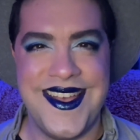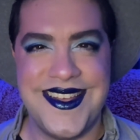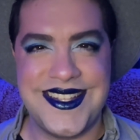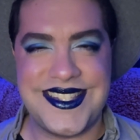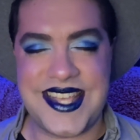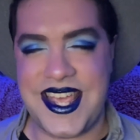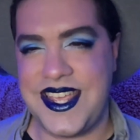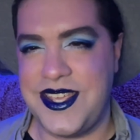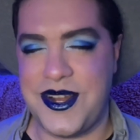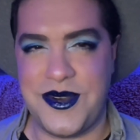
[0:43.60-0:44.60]
saying,
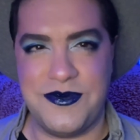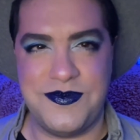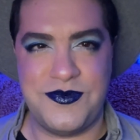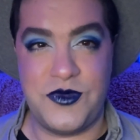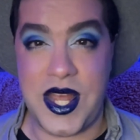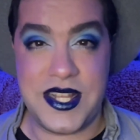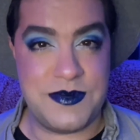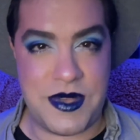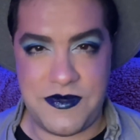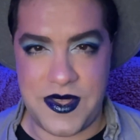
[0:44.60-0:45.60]
you know, red is
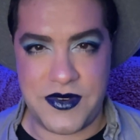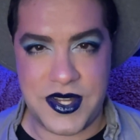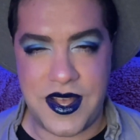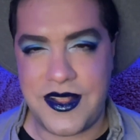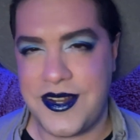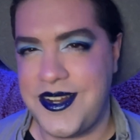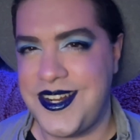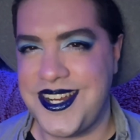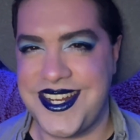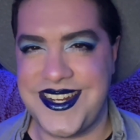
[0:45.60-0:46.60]
my favorite color,
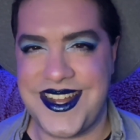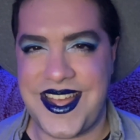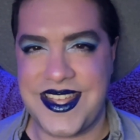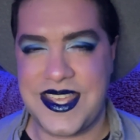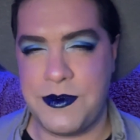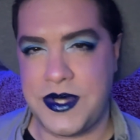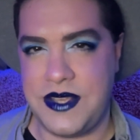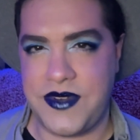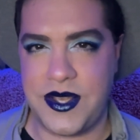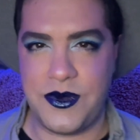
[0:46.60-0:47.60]
and I can't believe
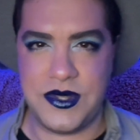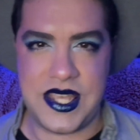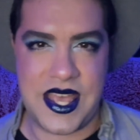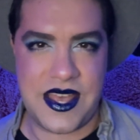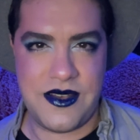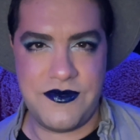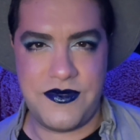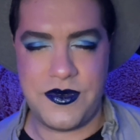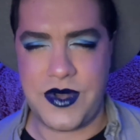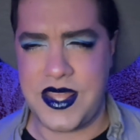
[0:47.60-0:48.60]
I only have,
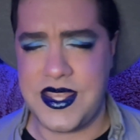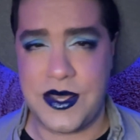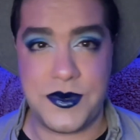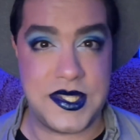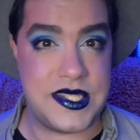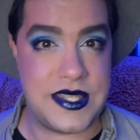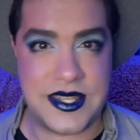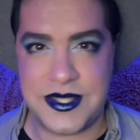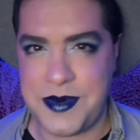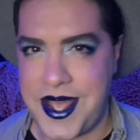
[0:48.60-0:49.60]
I think it was
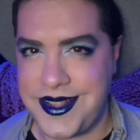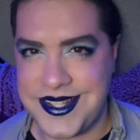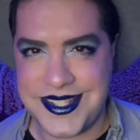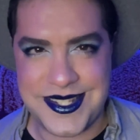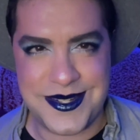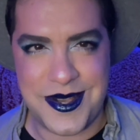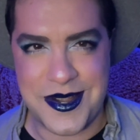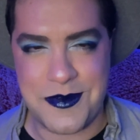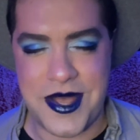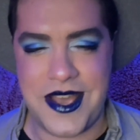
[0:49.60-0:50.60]
6 palettes to talk
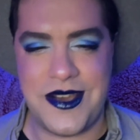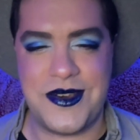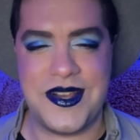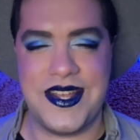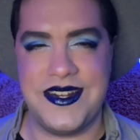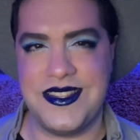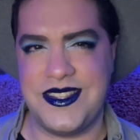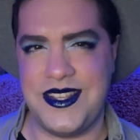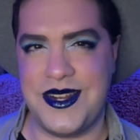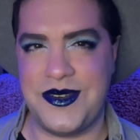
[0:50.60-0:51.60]
about, and,
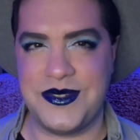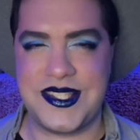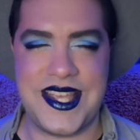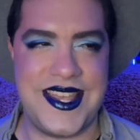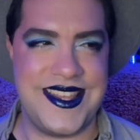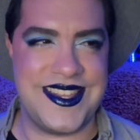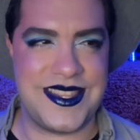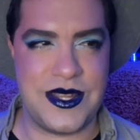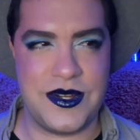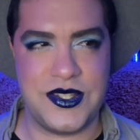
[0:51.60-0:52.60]
you know, saying that
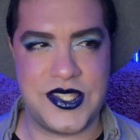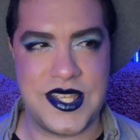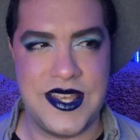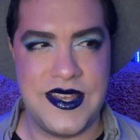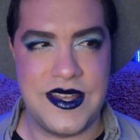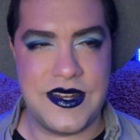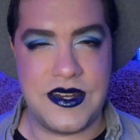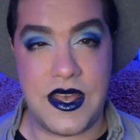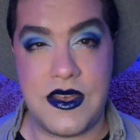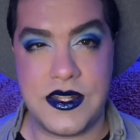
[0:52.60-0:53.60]
there's
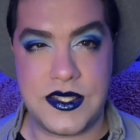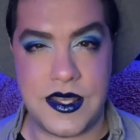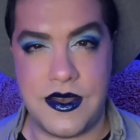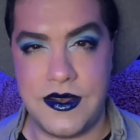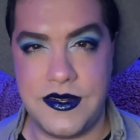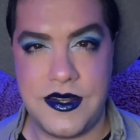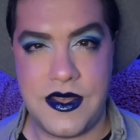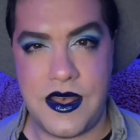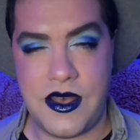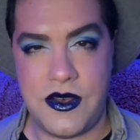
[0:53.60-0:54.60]
not a ton
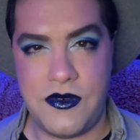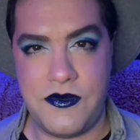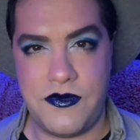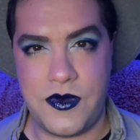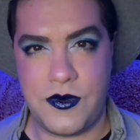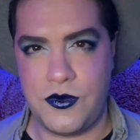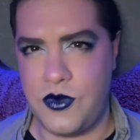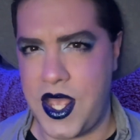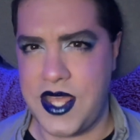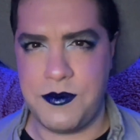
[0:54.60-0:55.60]
of
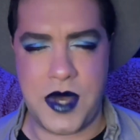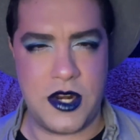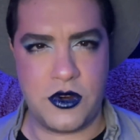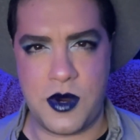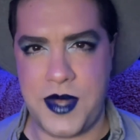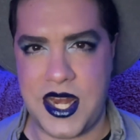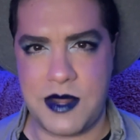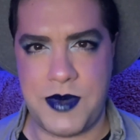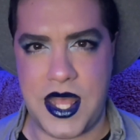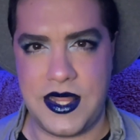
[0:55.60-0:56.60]
red monochromatic
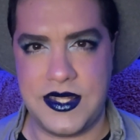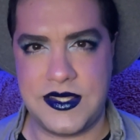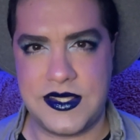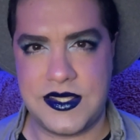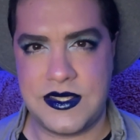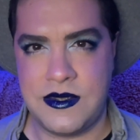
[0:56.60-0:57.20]
palettes